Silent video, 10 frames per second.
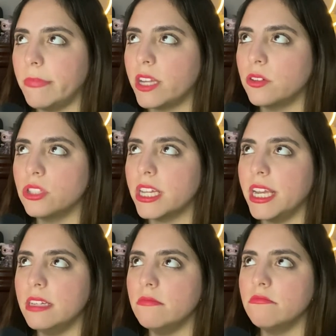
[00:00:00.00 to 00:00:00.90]
I could
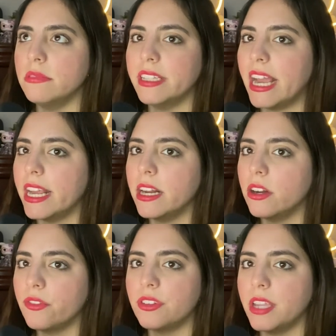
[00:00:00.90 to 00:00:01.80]
say 9
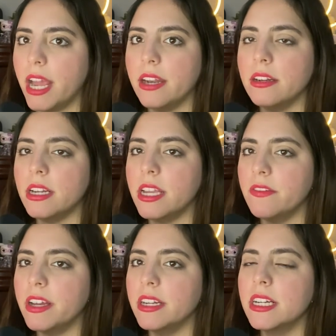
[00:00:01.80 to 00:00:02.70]
out of 10,
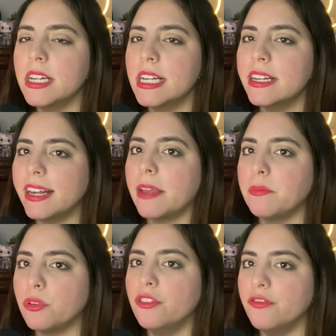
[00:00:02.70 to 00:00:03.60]
even
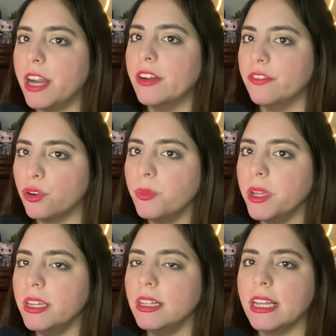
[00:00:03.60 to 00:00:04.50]
9.5 for
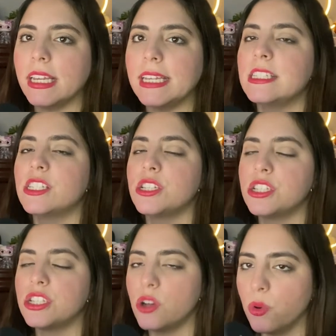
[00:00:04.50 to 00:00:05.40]
me. Like, it's
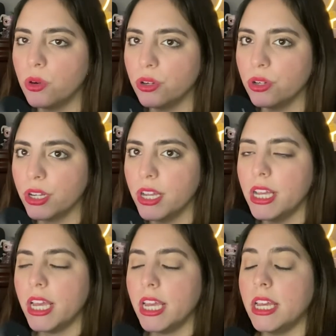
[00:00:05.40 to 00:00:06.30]
so good.
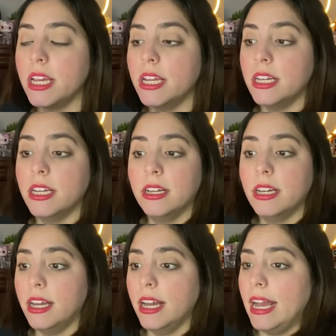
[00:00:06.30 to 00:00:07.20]

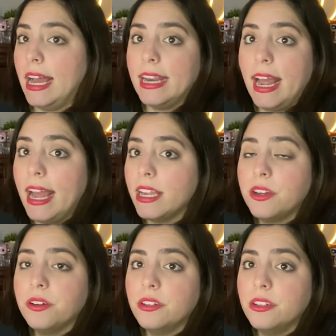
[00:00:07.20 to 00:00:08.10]
And I
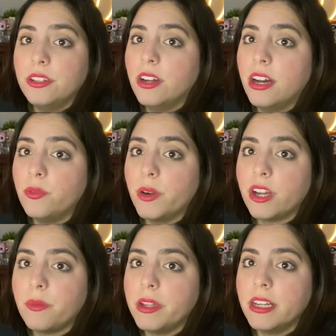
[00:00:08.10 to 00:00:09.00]
could not
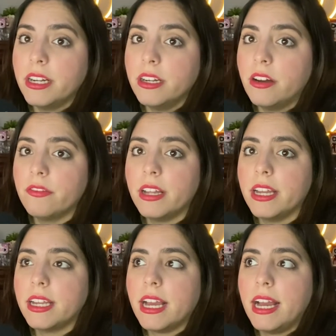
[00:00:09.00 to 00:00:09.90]
recommend it enough.
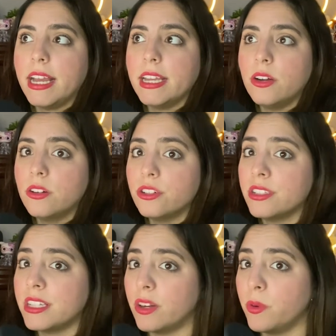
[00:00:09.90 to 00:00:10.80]
Like, I
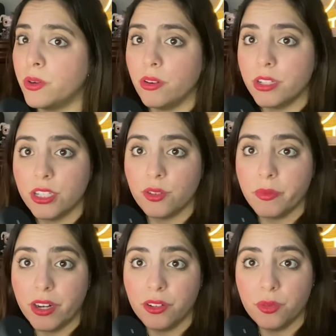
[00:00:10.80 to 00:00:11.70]
understand why Rotten
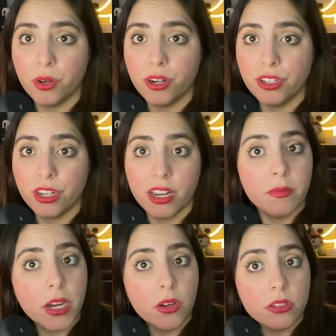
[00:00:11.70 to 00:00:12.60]
Tomatoes were talking
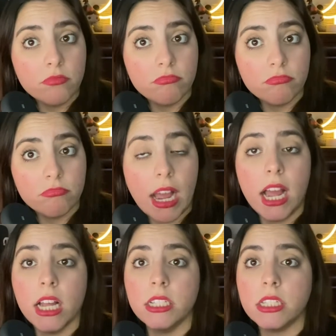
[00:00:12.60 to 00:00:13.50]
about,
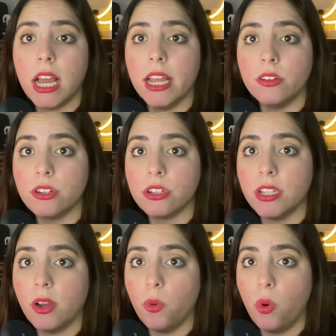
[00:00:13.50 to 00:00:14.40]
and I
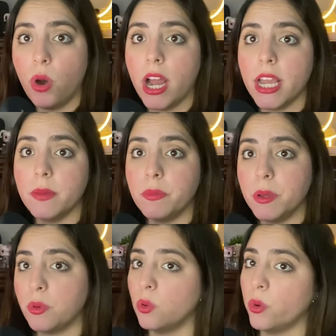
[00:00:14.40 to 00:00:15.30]
understand why
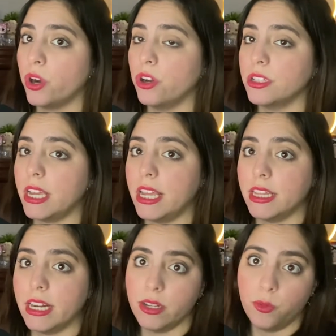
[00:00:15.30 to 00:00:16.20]
people were saying
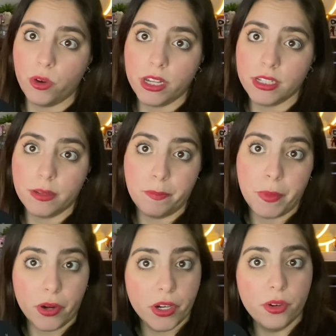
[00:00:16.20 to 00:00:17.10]
that it was a
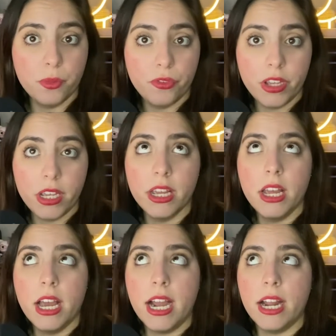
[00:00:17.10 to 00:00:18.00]
very good movie,
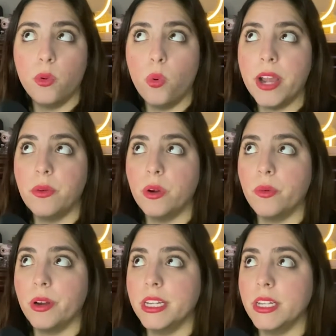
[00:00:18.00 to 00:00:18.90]
and why
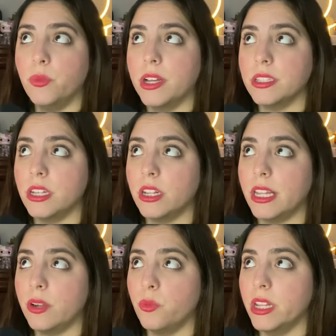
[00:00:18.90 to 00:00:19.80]
Robert was not
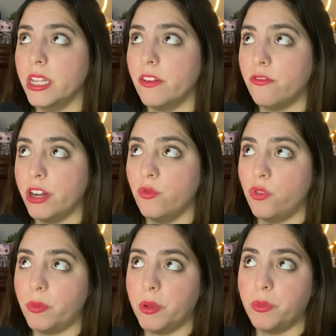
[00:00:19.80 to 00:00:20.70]
like really afraid
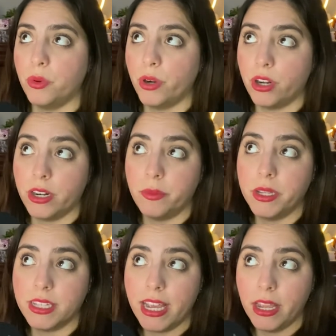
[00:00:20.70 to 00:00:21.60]
of what people were gonna
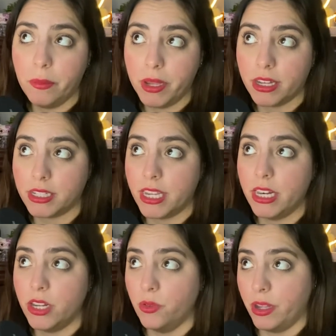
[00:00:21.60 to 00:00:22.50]
be saying because he
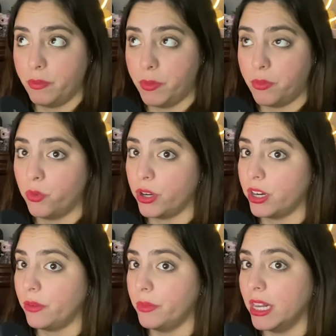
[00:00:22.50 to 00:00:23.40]
knew that people were
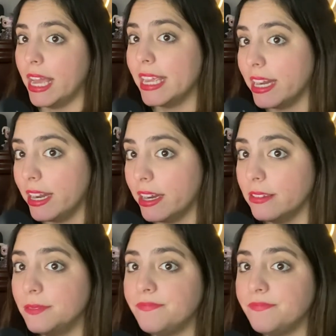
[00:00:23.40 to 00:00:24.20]
gonna be liking it.